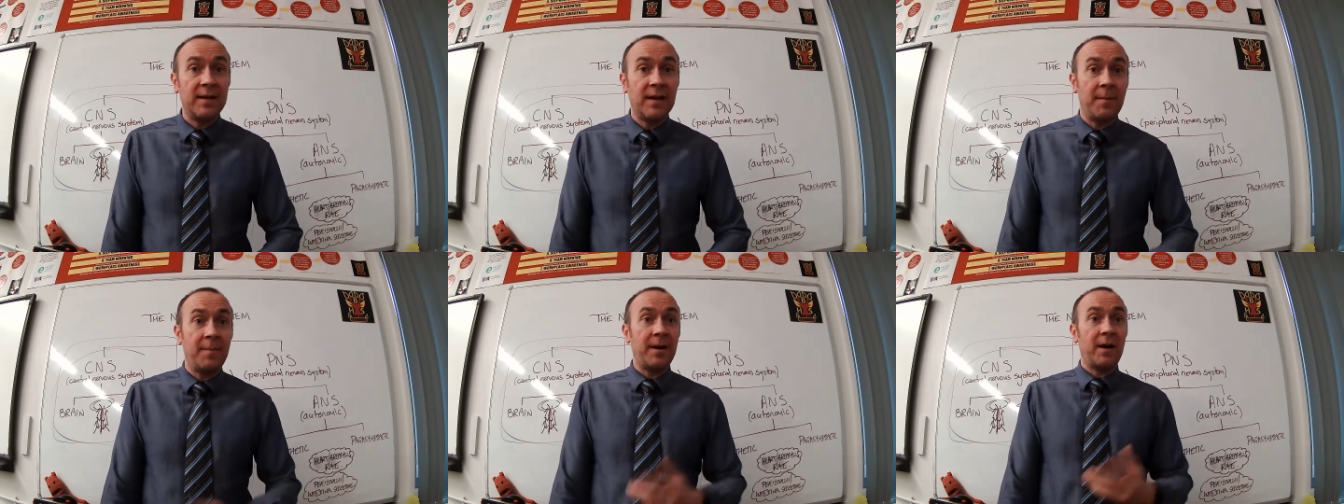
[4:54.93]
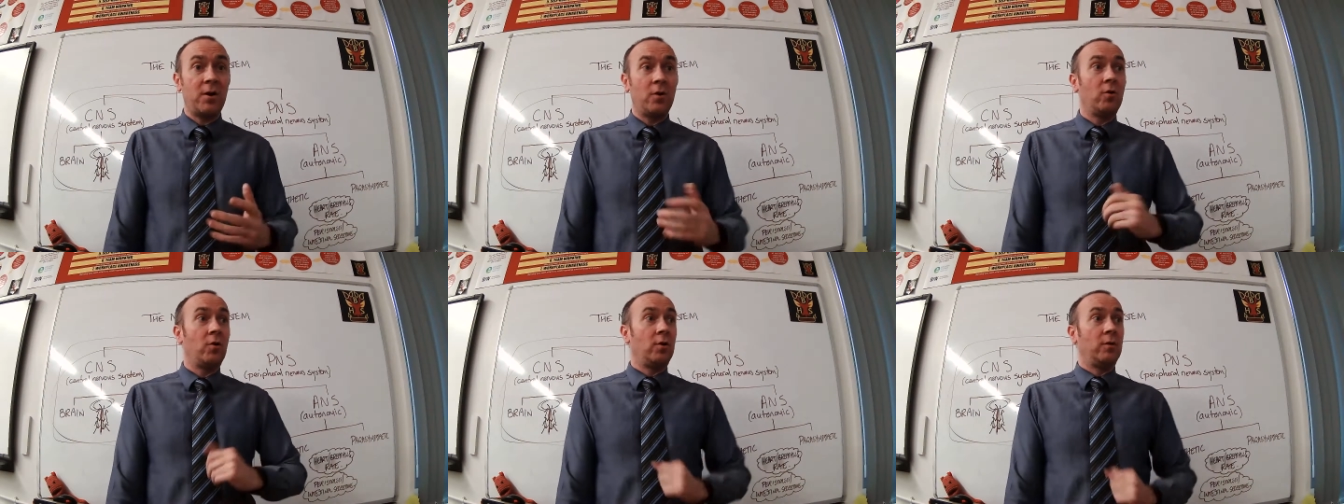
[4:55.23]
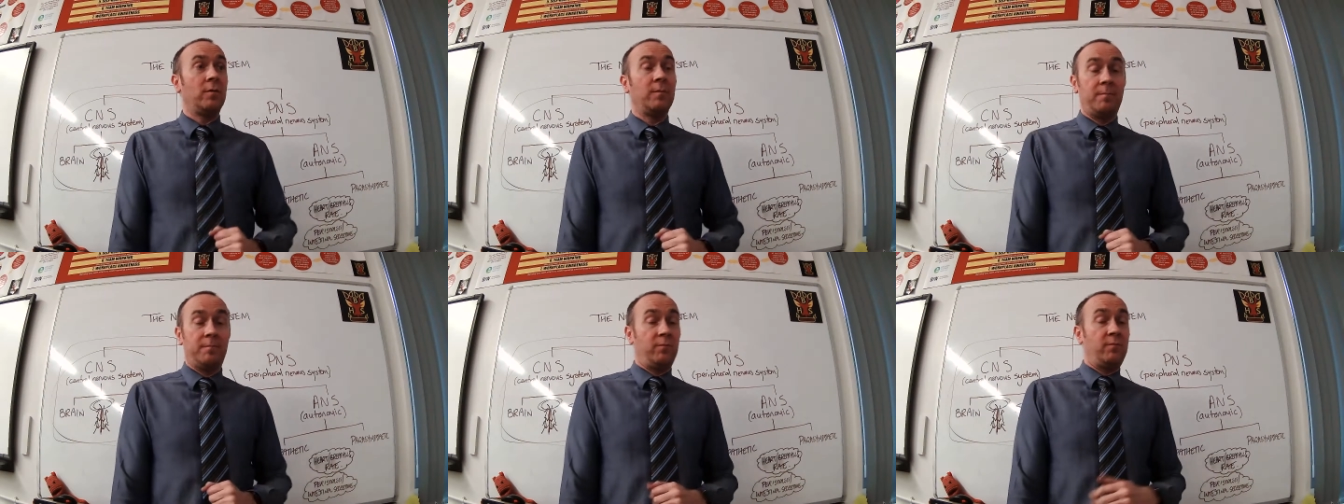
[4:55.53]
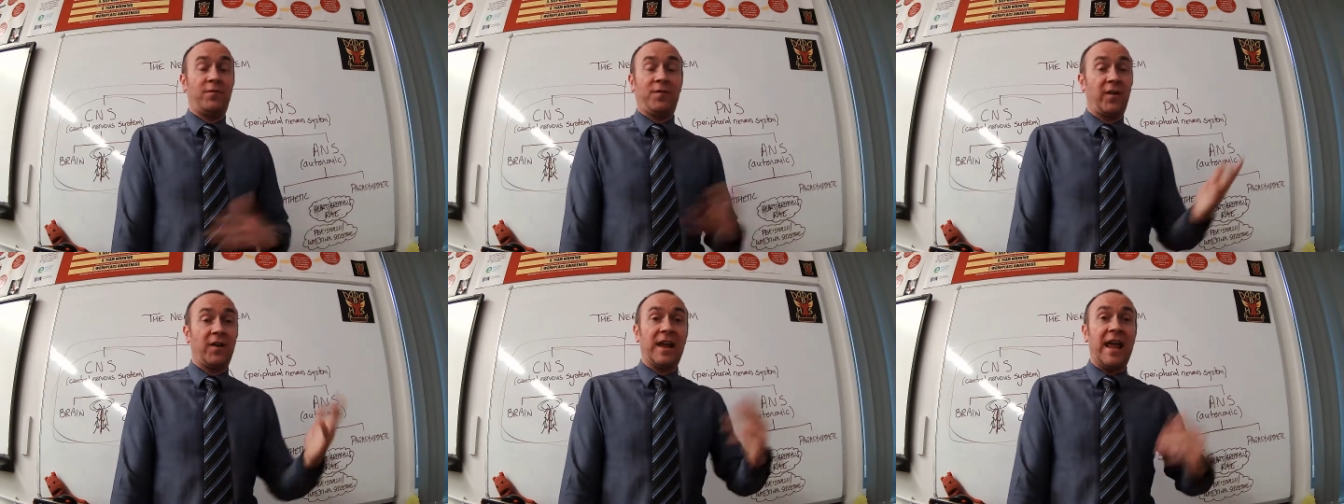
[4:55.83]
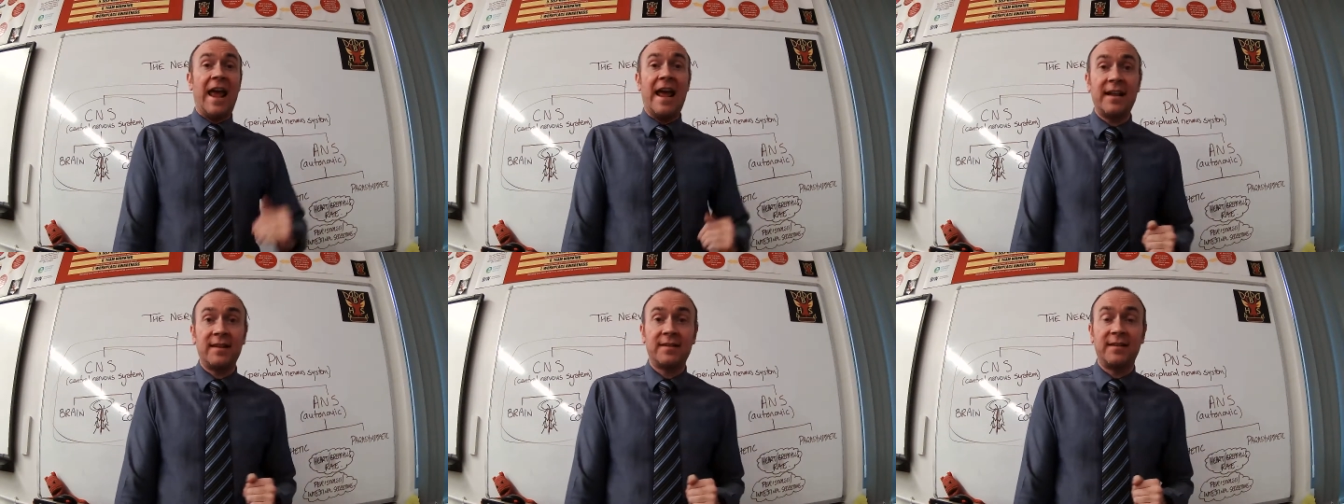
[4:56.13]
I better not
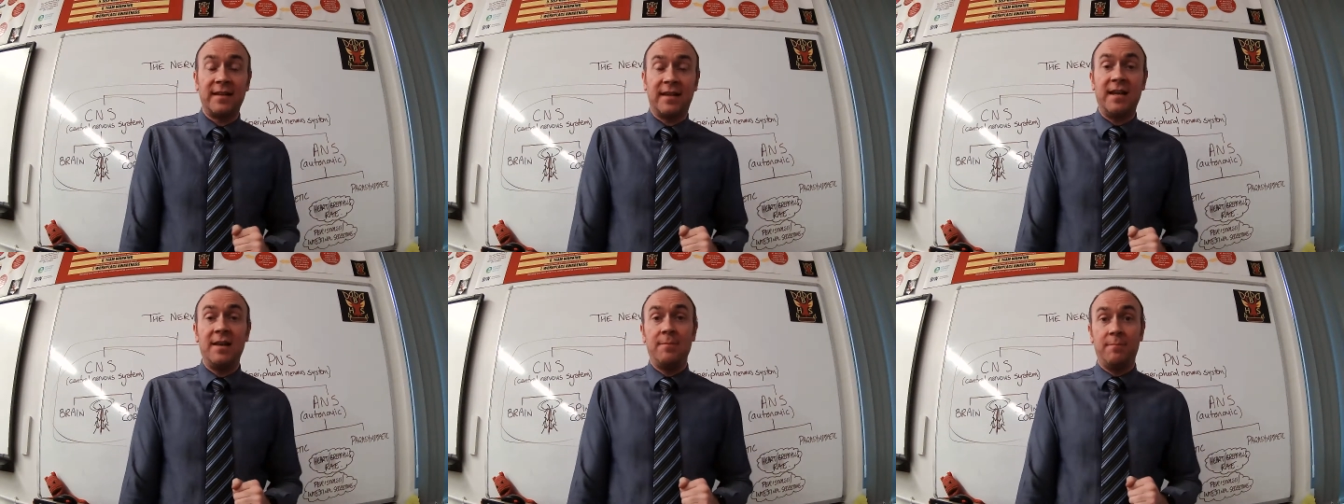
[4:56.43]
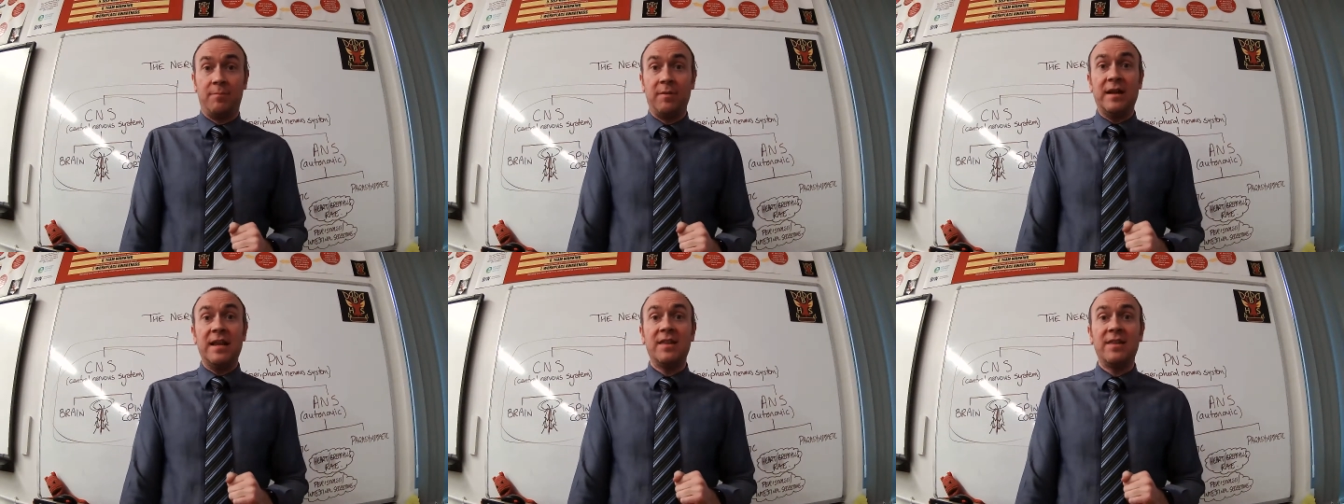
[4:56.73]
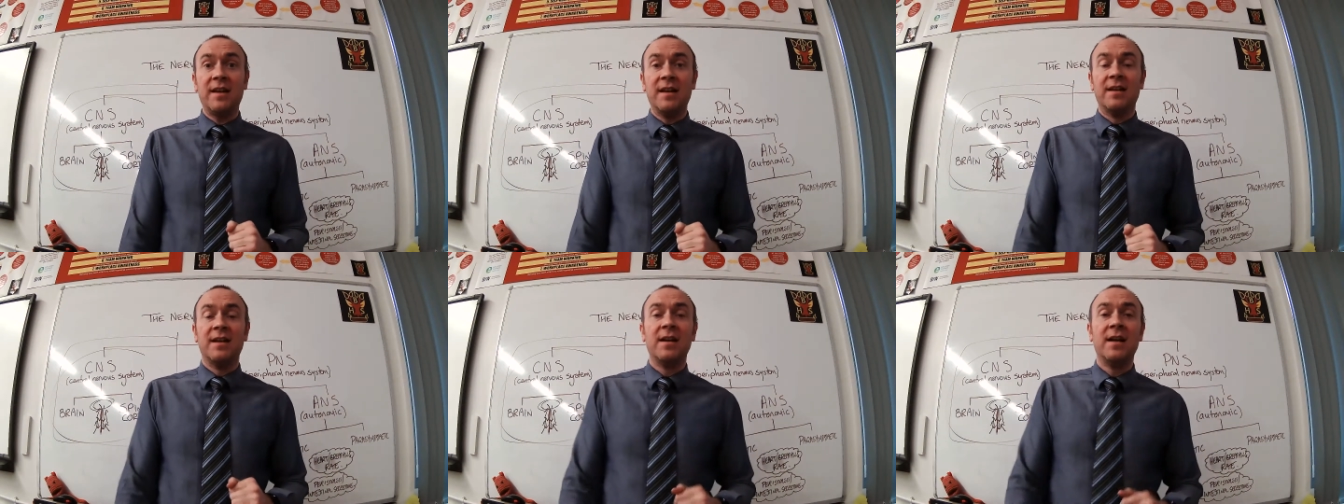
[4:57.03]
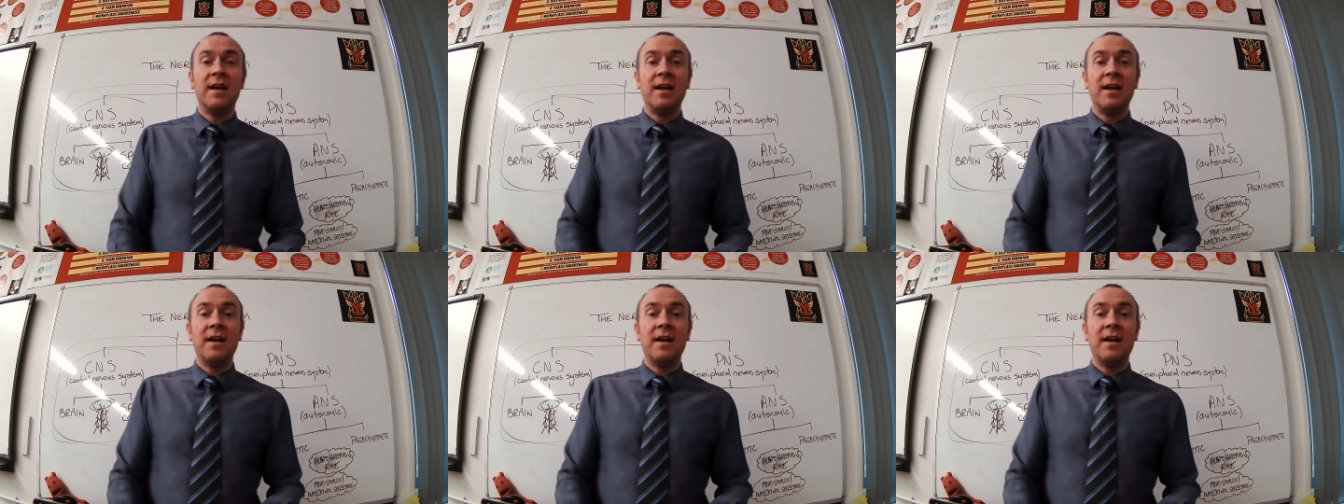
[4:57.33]
forget to keep breathing.